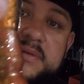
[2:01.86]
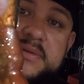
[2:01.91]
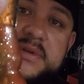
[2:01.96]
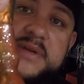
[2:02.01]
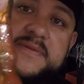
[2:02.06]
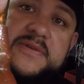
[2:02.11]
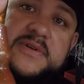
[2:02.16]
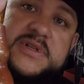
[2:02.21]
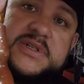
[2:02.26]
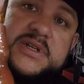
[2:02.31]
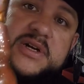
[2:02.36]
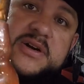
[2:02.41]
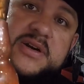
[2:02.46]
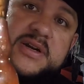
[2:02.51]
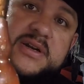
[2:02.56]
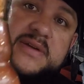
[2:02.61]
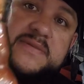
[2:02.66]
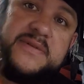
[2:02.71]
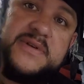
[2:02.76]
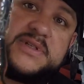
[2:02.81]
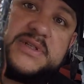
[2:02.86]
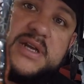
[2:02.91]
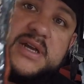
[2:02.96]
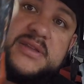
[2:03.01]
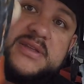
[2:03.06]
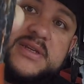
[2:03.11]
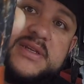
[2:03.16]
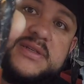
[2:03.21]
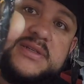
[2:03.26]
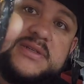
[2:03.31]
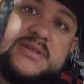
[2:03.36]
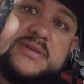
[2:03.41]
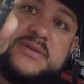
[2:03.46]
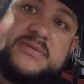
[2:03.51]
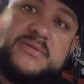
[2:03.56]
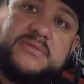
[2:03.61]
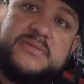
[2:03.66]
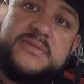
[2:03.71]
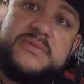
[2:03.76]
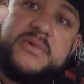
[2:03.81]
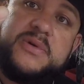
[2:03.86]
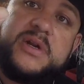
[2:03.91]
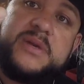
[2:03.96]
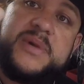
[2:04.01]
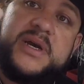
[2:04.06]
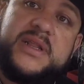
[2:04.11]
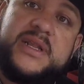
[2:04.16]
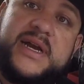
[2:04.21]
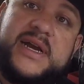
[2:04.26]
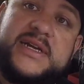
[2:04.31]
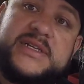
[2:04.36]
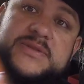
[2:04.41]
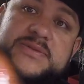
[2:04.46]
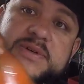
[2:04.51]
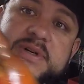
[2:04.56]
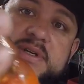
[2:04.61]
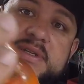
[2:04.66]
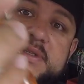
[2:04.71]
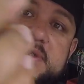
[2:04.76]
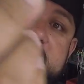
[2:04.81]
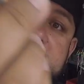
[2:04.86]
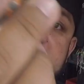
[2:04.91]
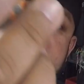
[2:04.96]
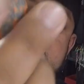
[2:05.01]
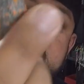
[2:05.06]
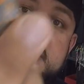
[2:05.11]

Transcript: when he first started. I first got these. These are one of my last ones